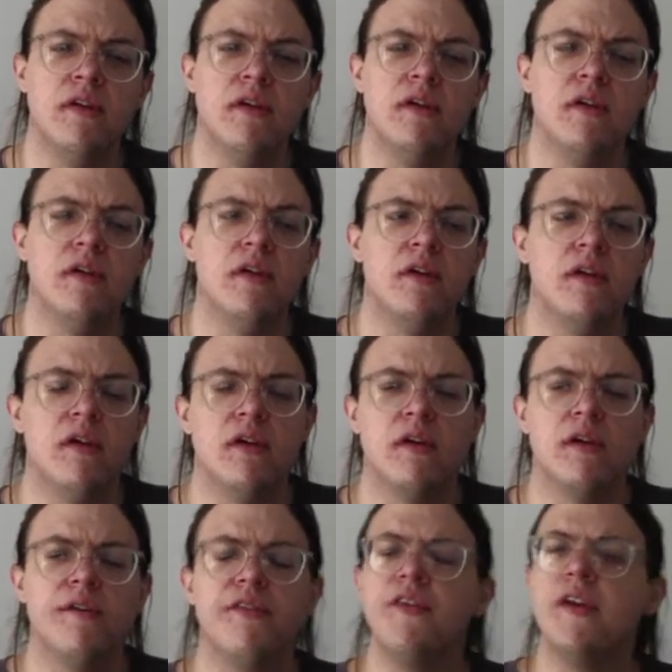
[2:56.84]

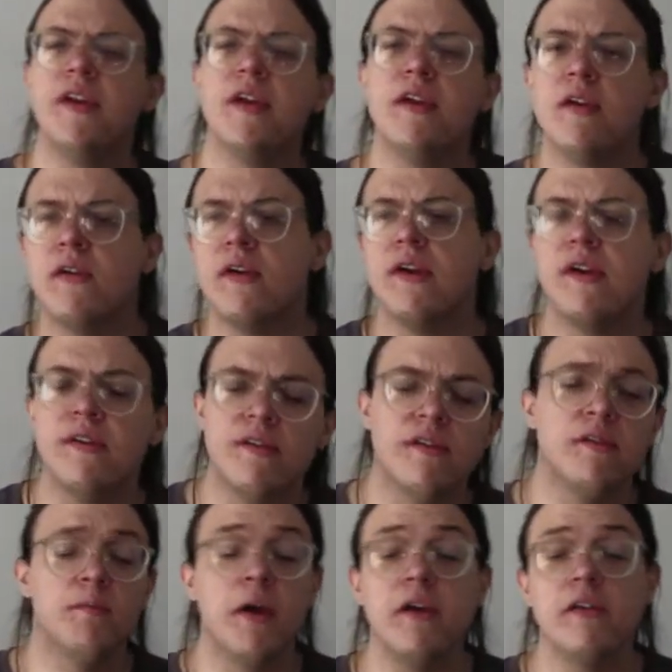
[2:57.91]
I find it curious,
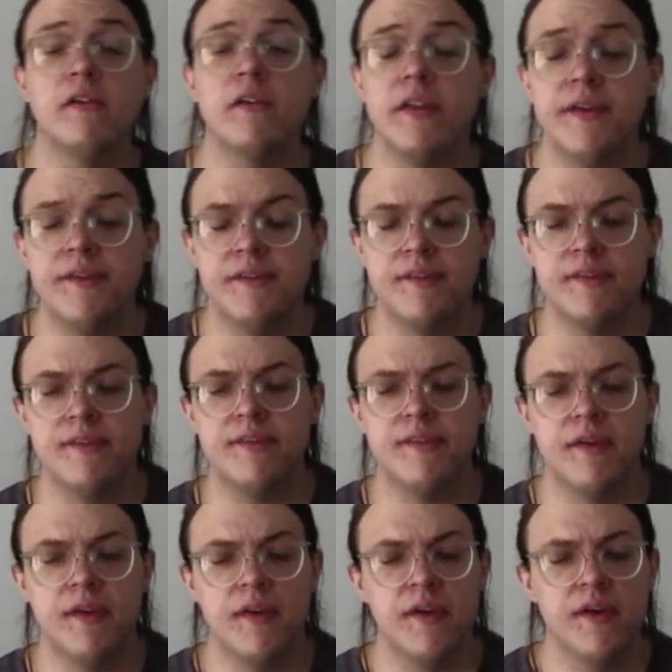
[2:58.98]
especially
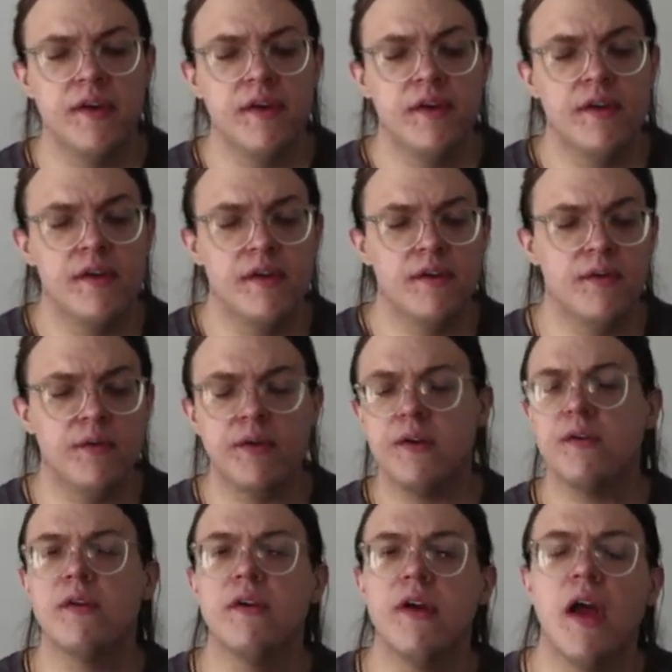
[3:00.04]
since, you know,
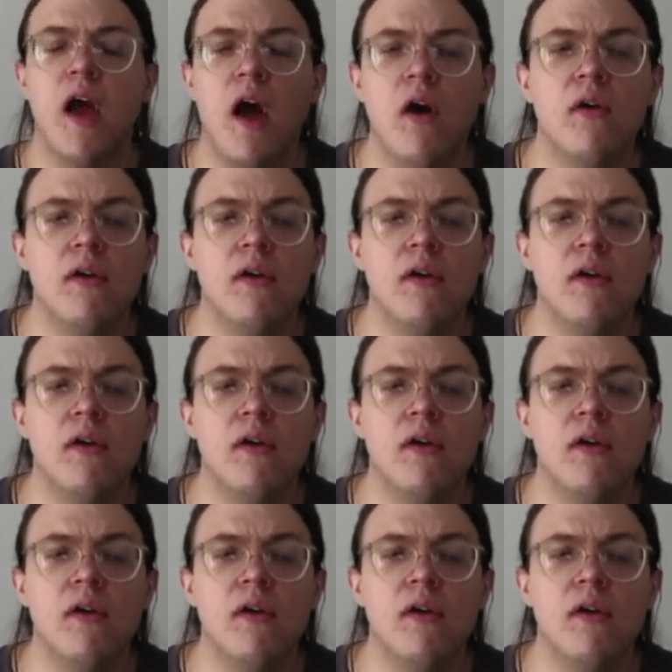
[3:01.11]
how